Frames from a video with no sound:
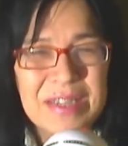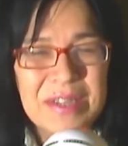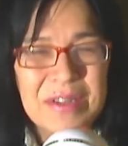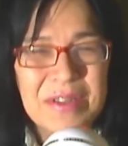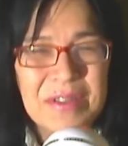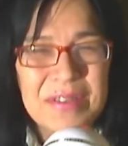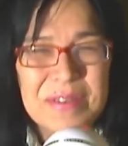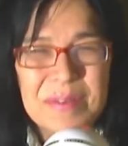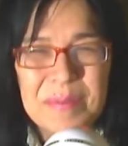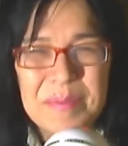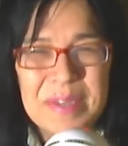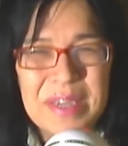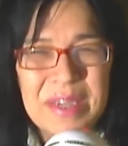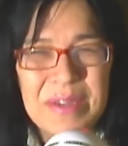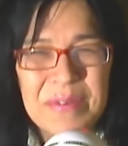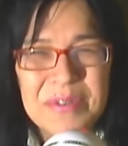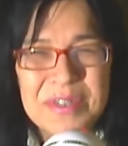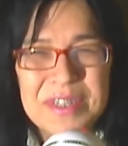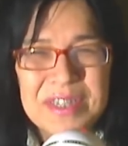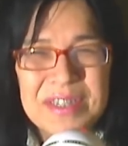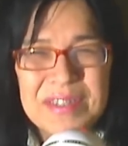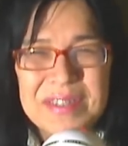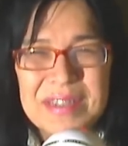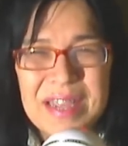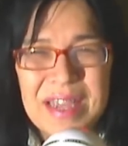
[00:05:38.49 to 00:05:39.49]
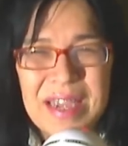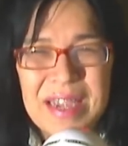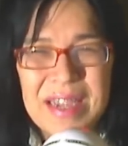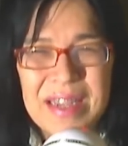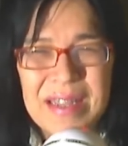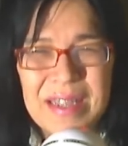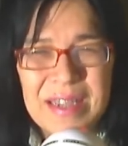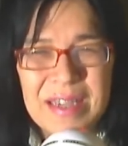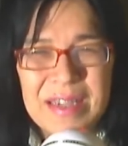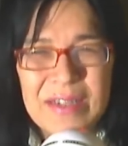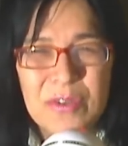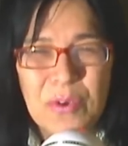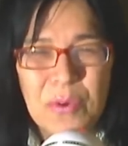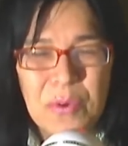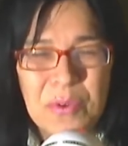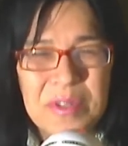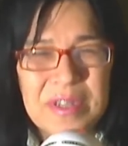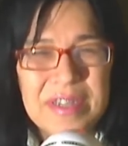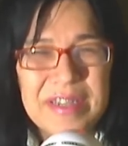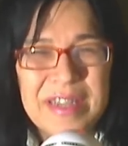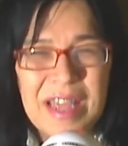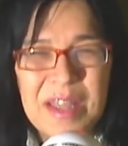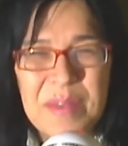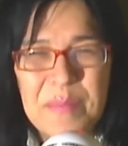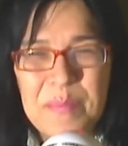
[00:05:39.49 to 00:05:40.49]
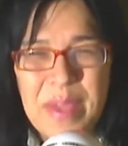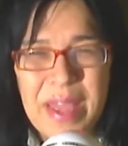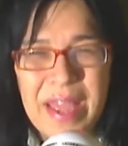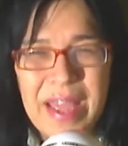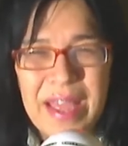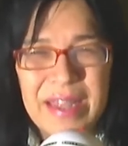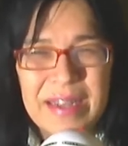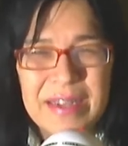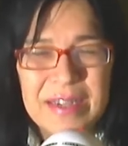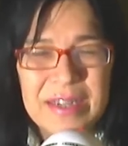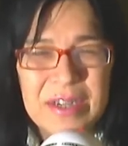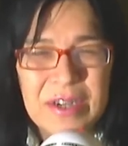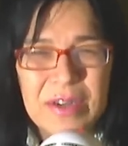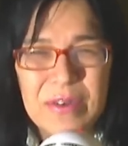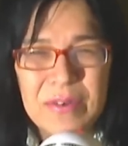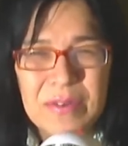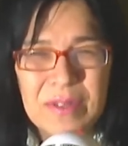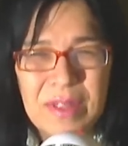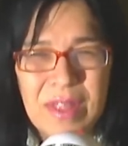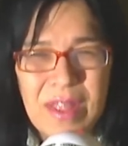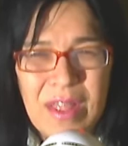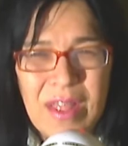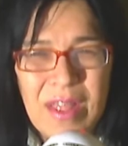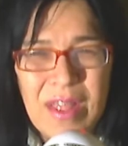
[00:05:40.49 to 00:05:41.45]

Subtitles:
you know, some kid would just say, like, totally deadpan, you know,